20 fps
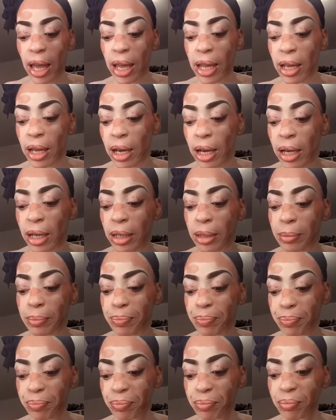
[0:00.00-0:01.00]
a
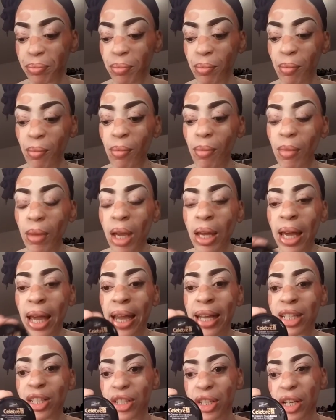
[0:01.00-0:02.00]

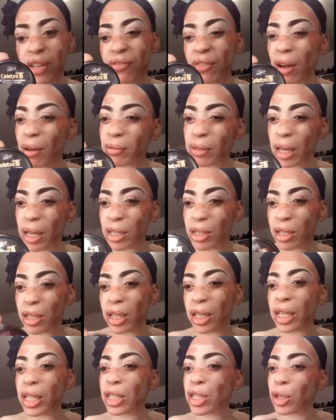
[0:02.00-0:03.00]
HD
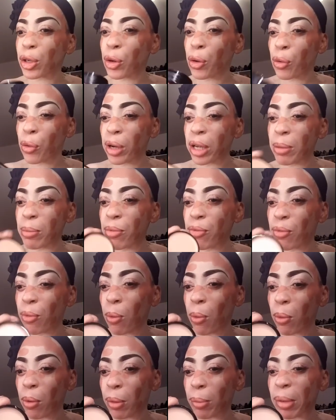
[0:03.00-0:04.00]
foundation. It is a cream
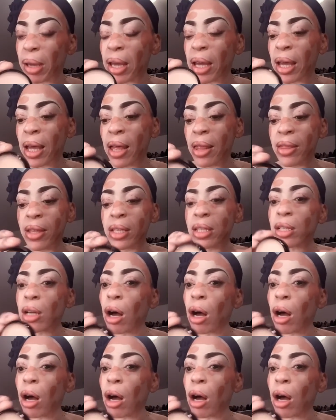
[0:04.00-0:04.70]
form. This